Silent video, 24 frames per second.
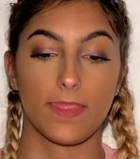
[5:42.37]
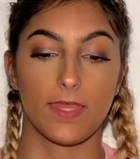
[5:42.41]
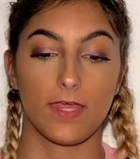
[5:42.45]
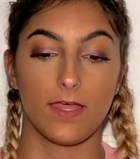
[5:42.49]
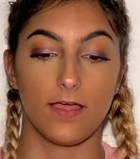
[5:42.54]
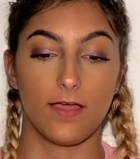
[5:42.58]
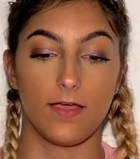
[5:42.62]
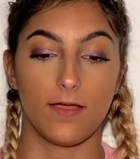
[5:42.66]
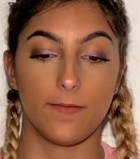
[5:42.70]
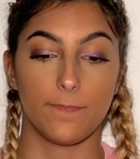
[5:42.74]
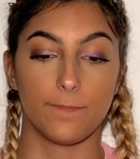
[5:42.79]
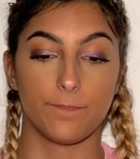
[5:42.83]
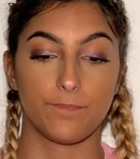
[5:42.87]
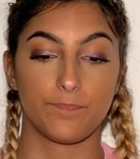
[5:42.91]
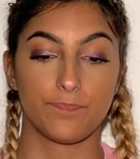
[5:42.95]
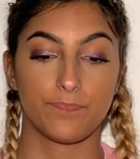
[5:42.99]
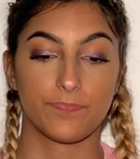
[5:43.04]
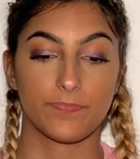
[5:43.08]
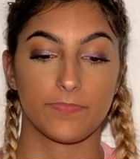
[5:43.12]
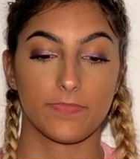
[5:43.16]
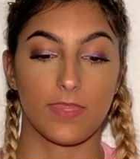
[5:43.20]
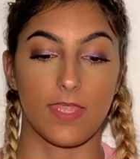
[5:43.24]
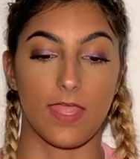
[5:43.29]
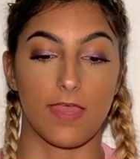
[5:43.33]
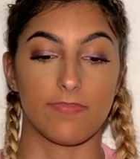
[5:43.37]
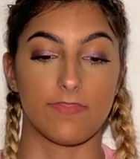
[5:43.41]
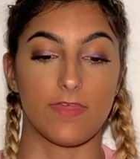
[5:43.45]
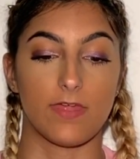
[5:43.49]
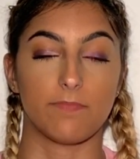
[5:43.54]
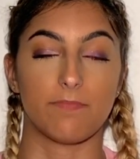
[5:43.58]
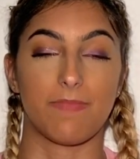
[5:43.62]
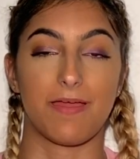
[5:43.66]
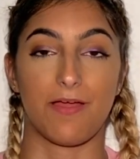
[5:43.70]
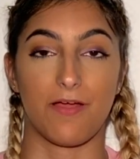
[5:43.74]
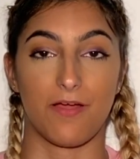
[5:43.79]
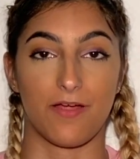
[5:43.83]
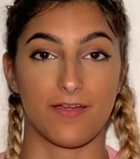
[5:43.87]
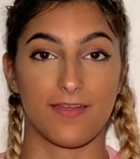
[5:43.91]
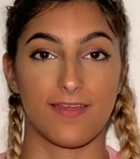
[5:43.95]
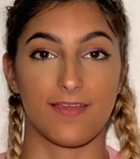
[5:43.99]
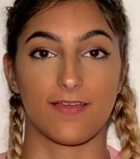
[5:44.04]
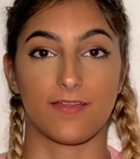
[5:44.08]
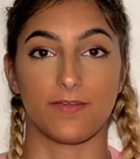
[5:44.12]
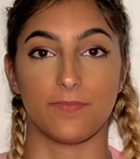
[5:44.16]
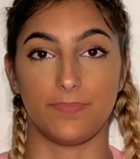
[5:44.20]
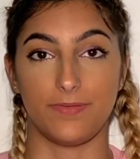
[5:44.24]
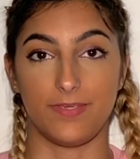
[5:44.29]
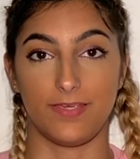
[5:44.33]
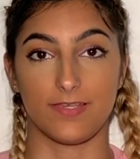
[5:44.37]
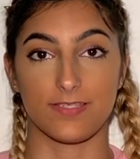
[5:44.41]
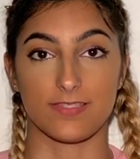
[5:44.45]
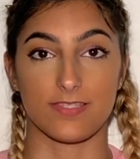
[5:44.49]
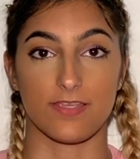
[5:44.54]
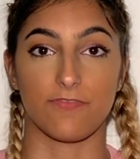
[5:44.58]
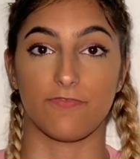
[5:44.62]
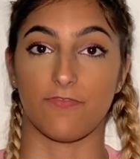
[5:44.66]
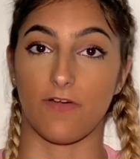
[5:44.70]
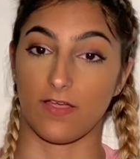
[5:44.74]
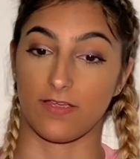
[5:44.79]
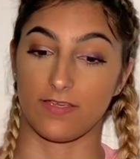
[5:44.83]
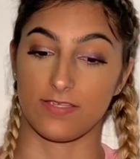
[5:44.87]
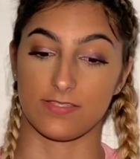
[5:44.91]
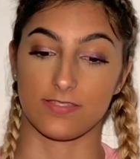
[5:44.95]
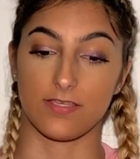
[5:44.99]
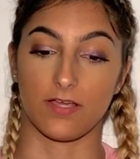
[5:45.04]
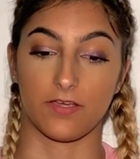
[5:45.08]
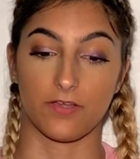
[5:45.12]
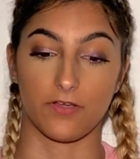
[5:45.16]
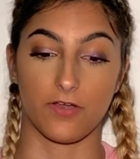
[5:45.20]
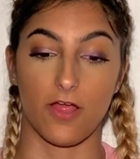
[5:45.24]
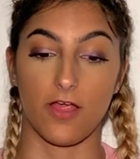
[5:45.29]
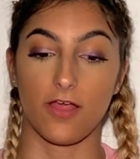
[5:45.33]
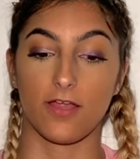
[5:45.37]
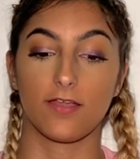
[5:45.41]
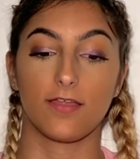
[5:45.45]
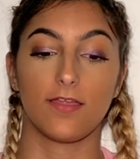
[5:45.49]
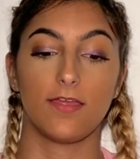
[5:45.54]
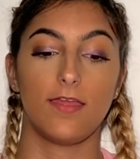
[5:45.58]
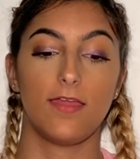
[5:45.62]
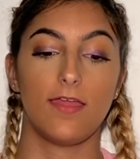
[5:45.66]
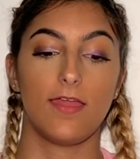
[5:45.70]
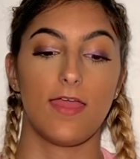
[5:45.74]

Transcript: And then my art, I got a B because I fucking suck at art.